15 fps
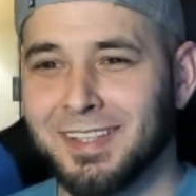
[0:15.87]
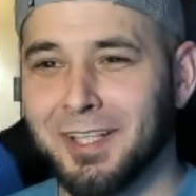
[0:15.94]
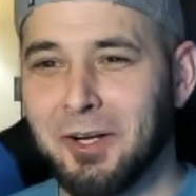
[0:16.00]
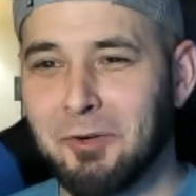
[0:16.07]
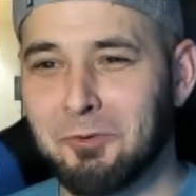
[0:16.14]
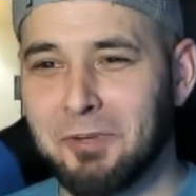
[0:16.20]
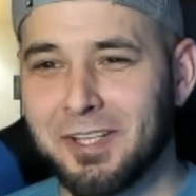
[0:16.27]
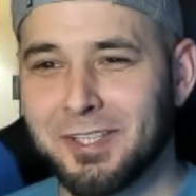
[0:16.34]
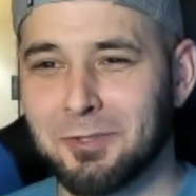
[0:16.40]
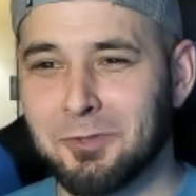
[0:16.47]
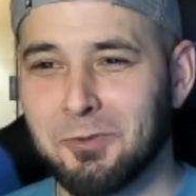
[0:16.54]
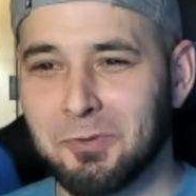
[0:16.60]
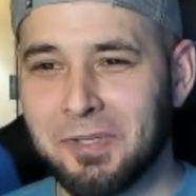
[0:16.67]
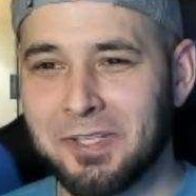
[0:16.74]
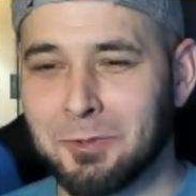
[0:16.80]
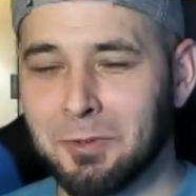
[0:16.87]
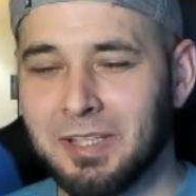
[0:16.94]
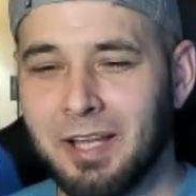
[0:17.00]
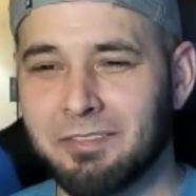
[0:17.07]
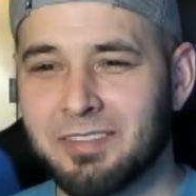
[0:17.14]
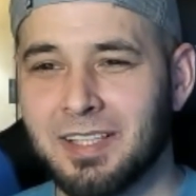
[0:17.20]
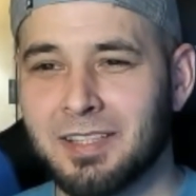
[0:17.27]
Russell
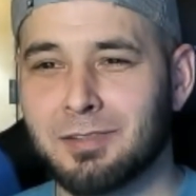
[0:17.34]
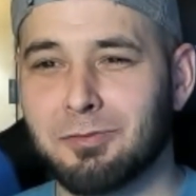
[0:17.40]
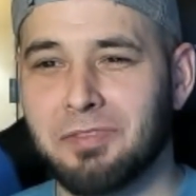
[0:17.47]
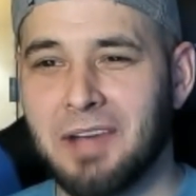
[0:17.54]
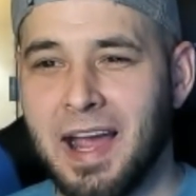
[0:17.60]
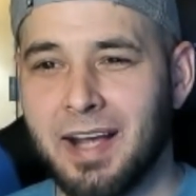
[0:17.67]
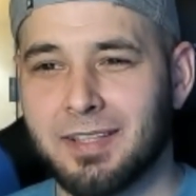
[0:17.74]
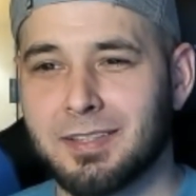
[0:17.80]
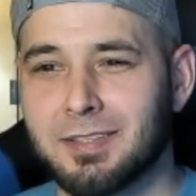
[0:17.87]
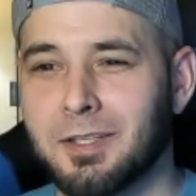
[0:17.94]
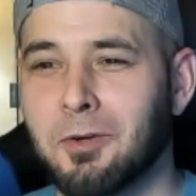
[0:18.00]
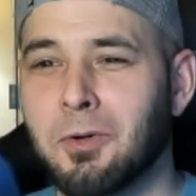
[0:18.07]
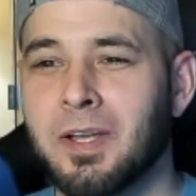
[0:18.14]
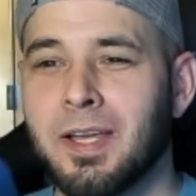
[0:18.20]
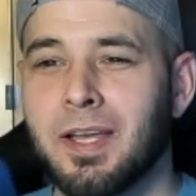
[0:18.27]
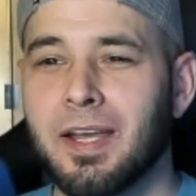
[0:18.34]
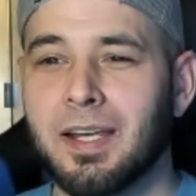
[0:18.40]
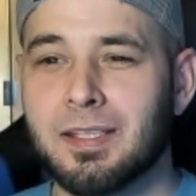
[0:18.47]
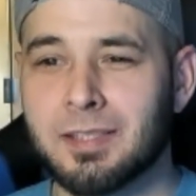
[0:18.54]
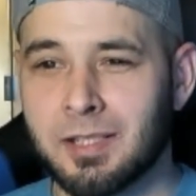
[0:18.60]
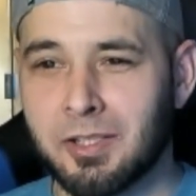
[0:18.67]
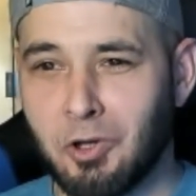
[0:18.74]
loves his facts, so
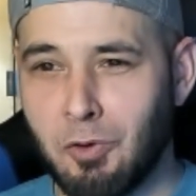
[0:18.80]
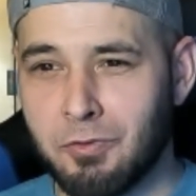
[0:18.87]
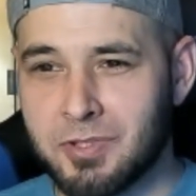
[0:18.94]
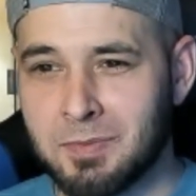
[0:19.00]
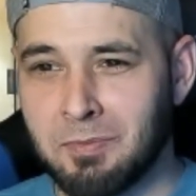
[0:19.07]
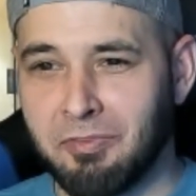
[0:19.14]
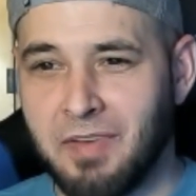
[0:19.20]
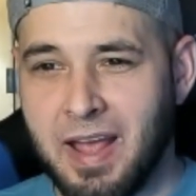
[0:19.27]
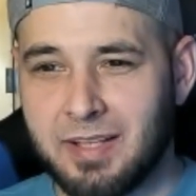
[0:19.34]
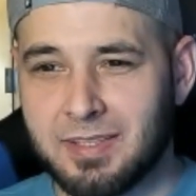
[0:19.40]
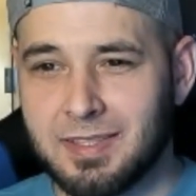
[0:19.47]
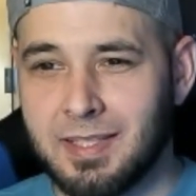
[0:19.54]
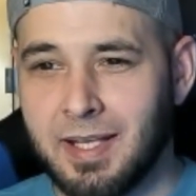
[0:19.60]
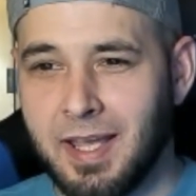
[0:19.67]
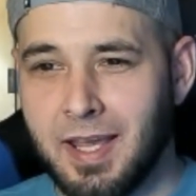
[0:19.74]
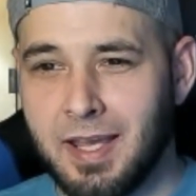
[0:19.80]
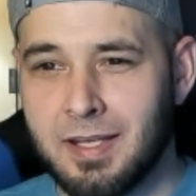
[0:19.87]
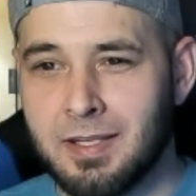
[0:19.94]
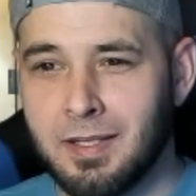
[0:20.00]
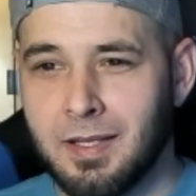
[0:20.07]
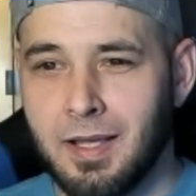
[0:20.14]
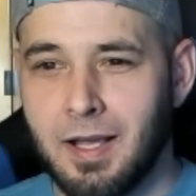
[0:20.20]
he's going to go over some facts today
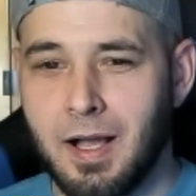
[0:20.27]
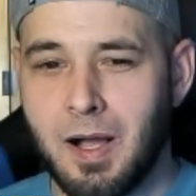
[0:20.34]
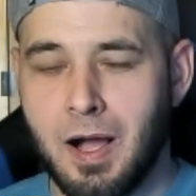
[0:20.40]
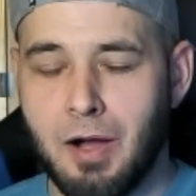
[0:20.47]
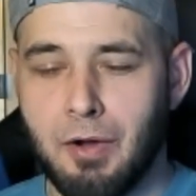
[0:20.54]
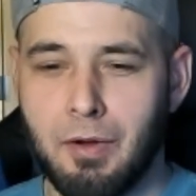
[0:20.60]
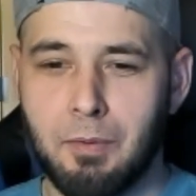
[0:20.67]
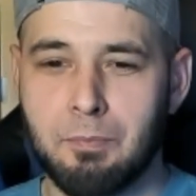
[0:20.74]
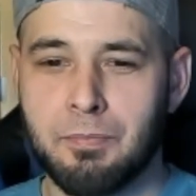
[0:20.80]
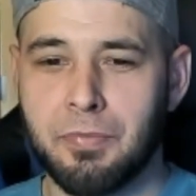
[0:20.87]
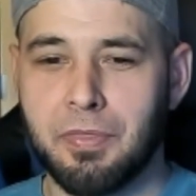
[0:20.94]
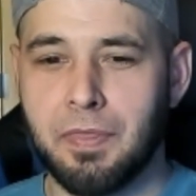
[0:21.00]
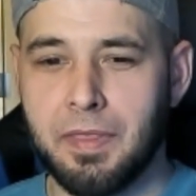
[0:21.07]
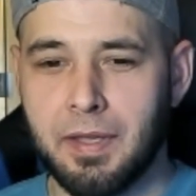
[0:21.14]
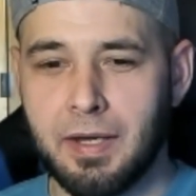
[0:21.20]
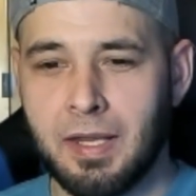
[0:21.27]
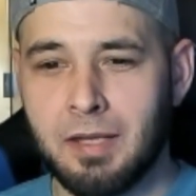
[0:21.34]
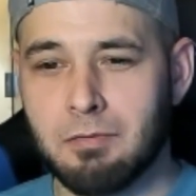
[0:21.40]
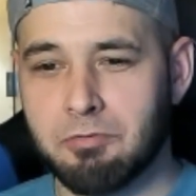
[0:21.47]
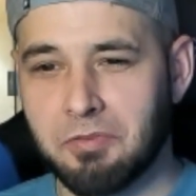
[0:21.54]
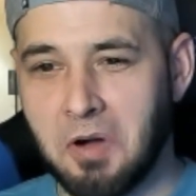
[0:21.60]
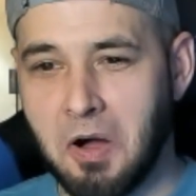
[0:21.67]
that
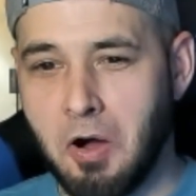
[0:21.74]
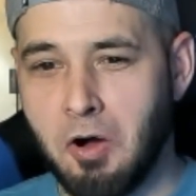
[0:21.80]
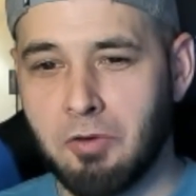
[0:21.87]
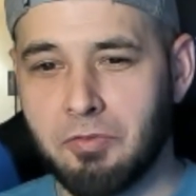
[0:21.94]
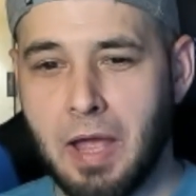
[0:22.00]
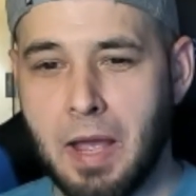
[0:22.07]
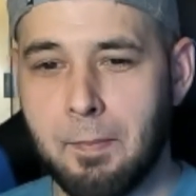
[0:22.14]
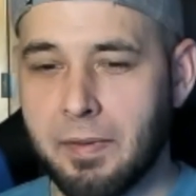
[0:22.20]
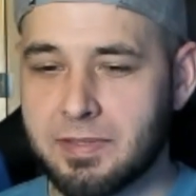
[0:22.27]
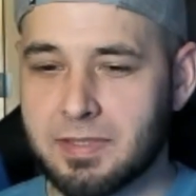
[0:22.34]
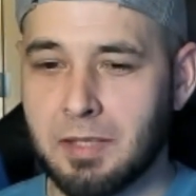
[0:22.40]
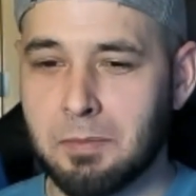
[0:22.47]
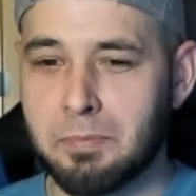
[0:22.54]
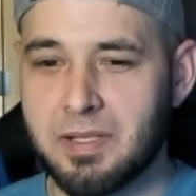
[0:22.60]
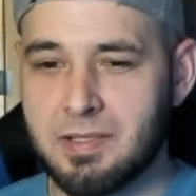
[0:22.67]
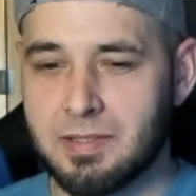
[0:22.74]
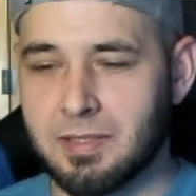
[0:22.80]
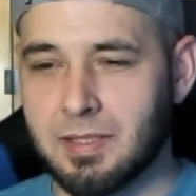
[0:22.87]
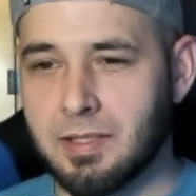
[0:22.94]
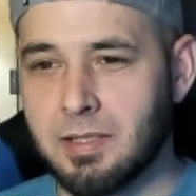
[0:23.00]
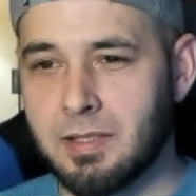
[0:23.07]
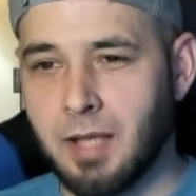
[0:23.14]
involve
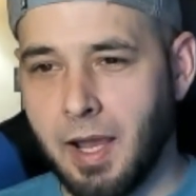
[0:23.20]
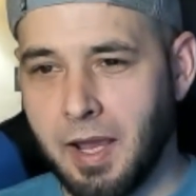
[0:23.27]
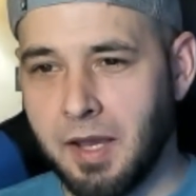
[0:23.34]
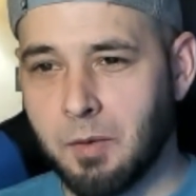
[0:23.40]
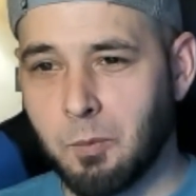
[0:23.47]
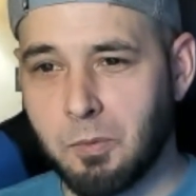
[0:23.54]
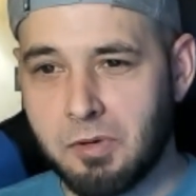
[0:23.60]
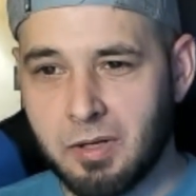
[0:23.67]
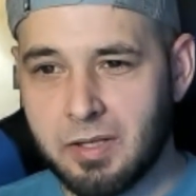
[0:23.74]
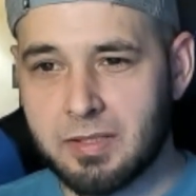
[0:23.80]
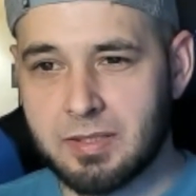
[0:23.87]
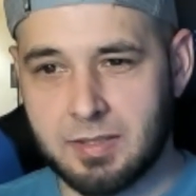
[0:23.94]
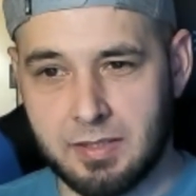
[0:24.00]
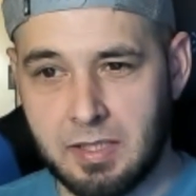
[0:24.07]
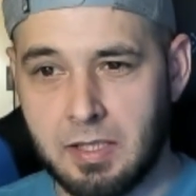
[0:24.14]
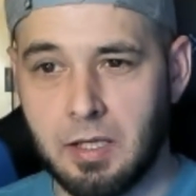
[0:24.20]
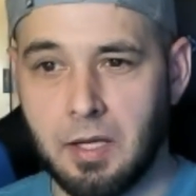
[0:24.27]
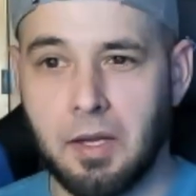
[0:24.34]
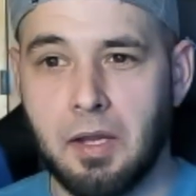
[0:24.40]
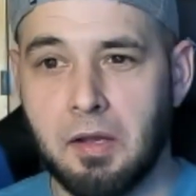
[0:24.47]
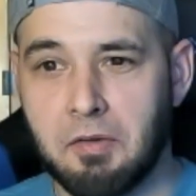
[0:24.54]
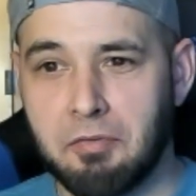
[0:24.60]
MSNBC, and we're going to see
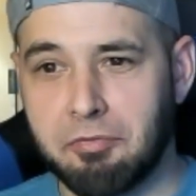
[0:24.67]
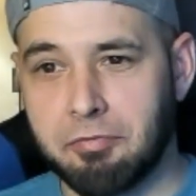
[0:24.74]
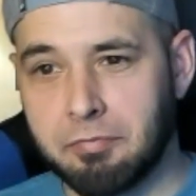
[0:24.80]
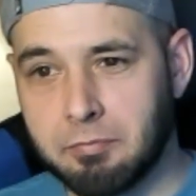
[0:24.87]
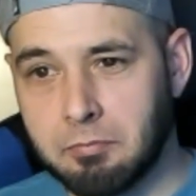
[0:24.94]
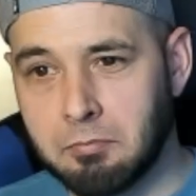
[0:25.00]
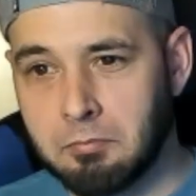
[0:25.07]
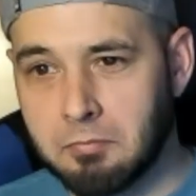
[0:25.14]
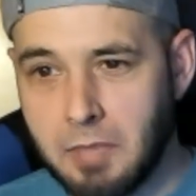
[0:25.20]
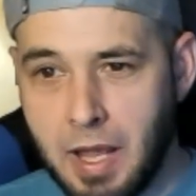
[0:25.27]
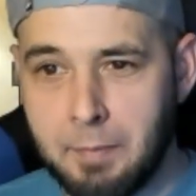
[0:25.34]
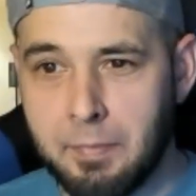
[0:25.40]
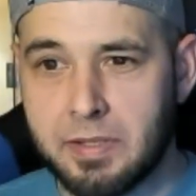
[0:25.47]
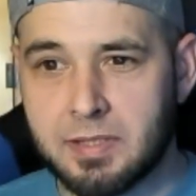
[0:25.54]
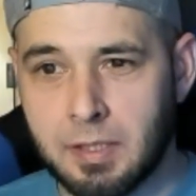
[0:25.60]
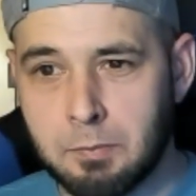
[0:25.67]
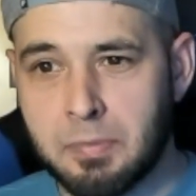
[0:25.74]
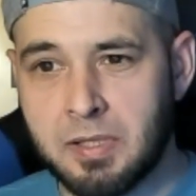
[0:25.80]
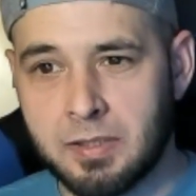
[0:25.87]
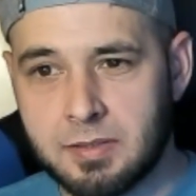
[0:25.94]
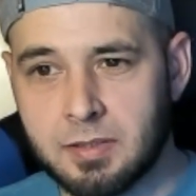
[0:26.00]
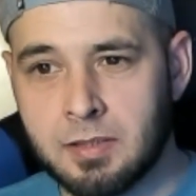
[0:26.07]
if
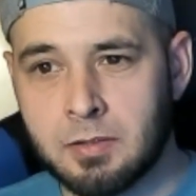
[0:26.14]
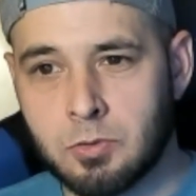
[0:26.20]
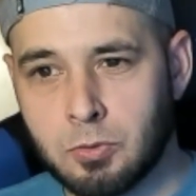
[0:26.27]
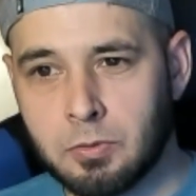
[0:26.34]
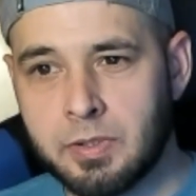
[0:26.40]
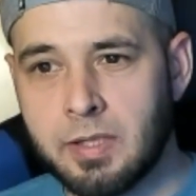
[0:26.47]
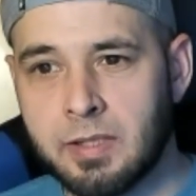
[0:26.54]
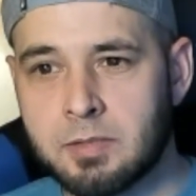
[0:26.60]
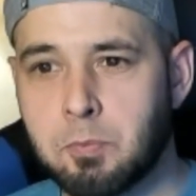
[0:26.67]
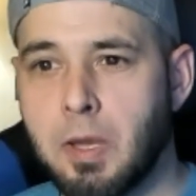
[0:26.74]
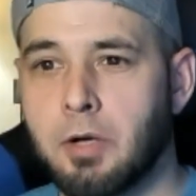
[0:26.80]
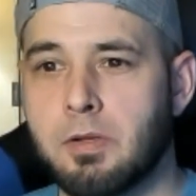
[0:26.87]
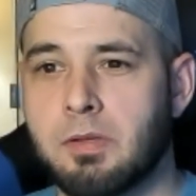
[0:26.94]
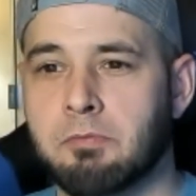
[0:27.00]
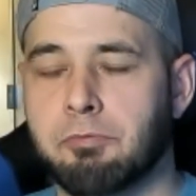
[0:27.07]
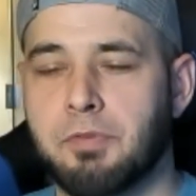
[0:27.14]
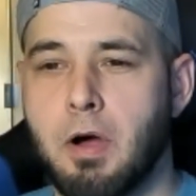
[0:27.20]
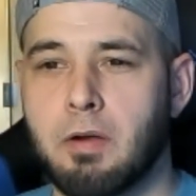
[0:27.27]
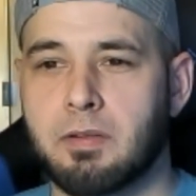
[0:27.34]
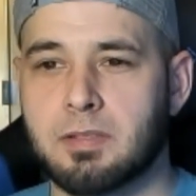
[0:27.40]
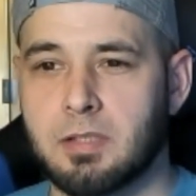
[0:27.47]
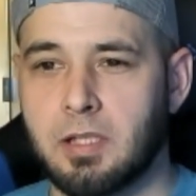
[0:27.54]
MSNBC truly is better than
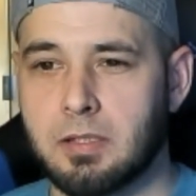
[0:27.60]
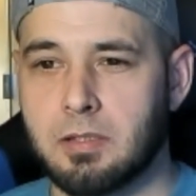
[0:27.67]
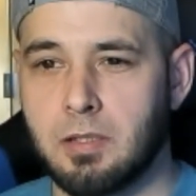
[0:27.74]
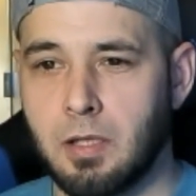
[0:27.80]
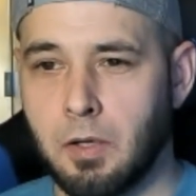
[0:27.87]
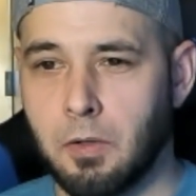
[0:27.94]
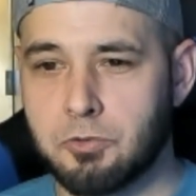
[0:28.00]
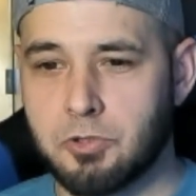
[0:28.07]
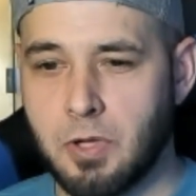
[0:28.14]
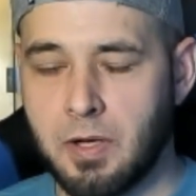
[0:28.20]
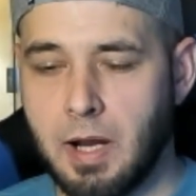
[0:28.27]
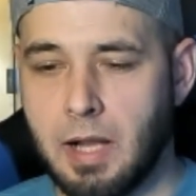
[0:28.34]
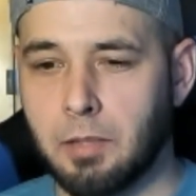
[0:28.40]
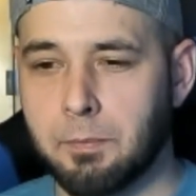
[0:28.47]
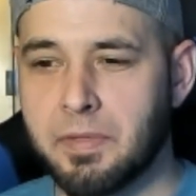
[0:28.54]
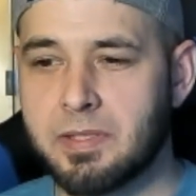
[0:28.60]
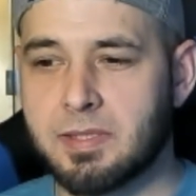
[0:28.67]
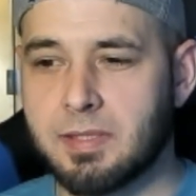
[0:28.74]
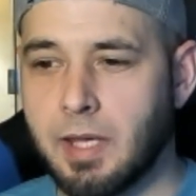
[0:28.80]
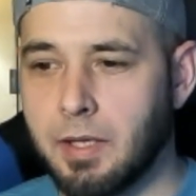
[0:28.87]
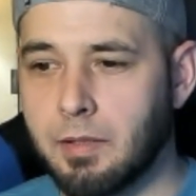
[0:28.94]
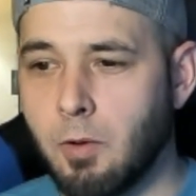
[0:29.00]
Fox, like, John Heilemann
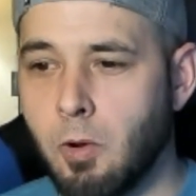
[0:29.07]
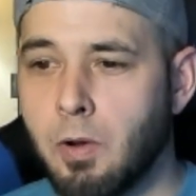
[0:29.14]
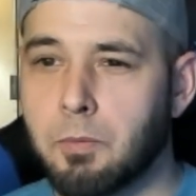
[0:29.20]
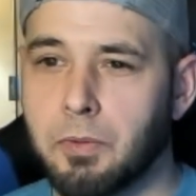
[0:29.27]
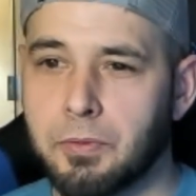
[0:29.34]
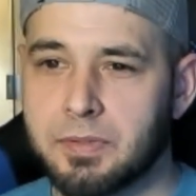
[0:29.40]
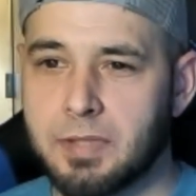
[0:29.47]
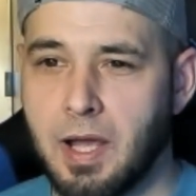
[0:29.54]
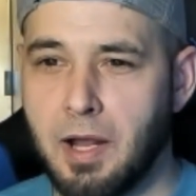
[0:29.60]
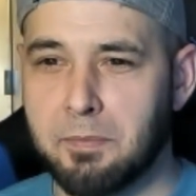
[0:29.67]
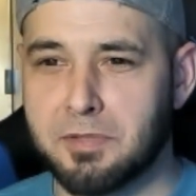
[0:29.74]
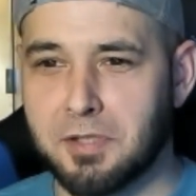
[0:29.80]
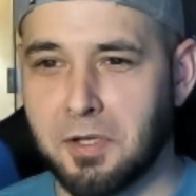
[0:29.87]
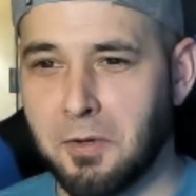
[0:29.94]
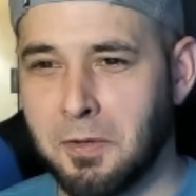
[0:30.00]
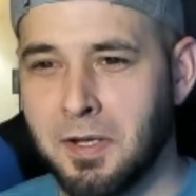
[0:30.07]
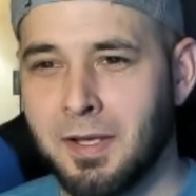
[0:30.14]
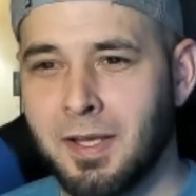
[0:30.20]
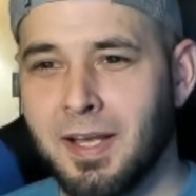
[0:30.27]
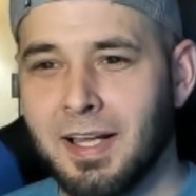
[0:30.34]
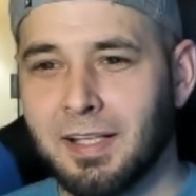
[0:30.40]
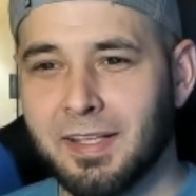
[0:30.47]
said on Real Time. So
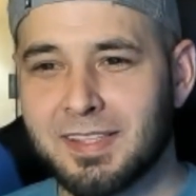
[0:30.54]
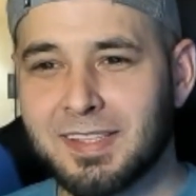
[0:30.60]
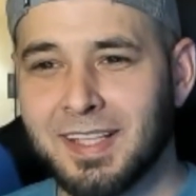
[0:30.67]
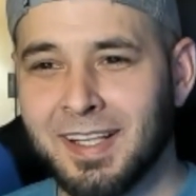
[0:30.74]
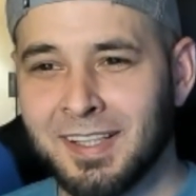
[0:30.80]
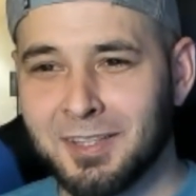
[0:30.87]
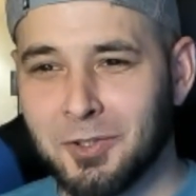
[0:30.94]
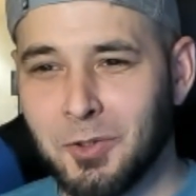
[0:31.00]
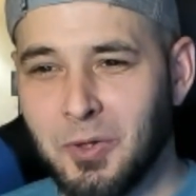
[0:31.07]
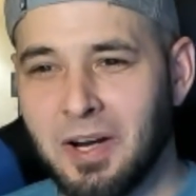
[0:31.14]
let's get into it.